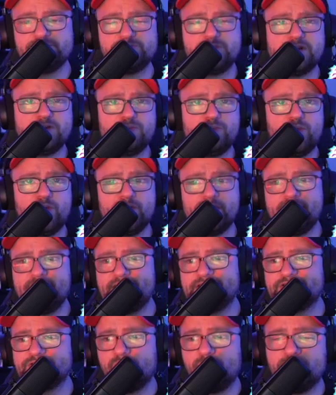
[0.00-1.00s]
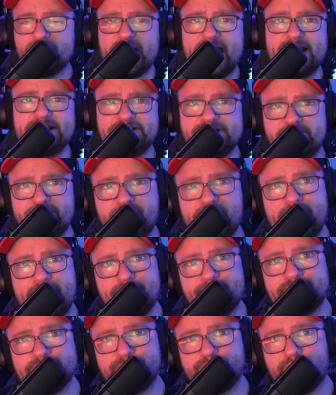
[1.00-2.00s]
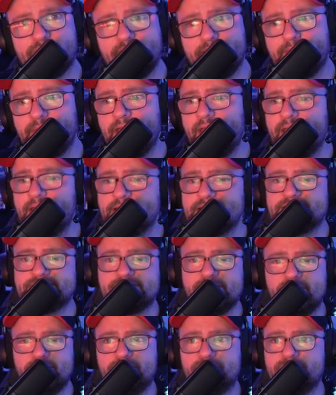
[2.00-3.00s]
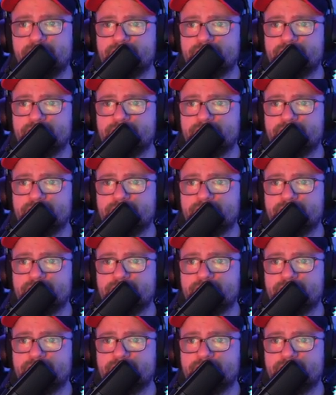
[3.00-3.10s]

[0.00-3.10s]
with a warranty, sold and shipped by Amazon Prime. So